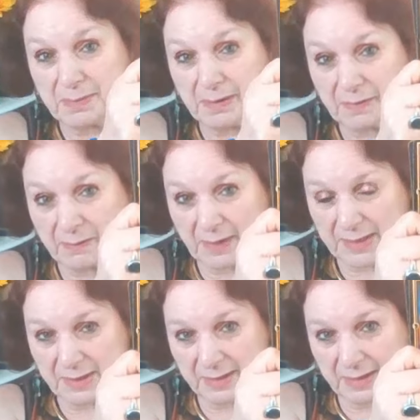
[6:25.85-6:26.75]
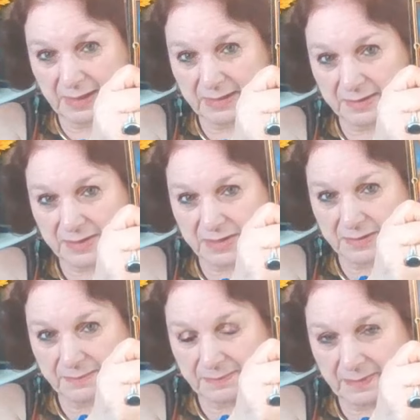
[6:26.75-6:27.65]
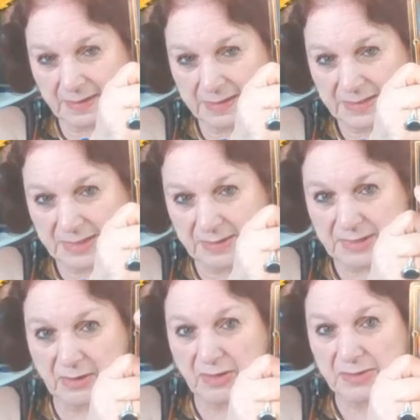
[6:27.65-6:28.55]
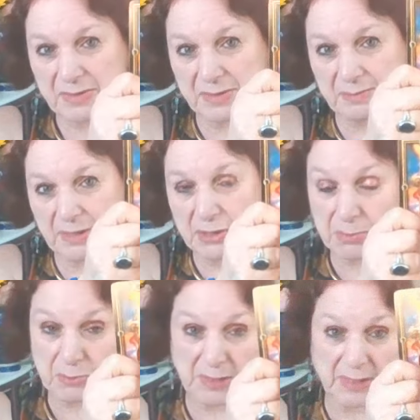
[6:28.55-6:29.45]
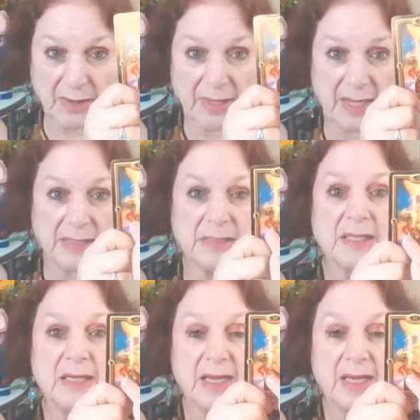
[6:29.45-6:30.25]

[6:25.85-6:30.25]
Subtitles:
If you want to see this card, also as a marriage between Lara and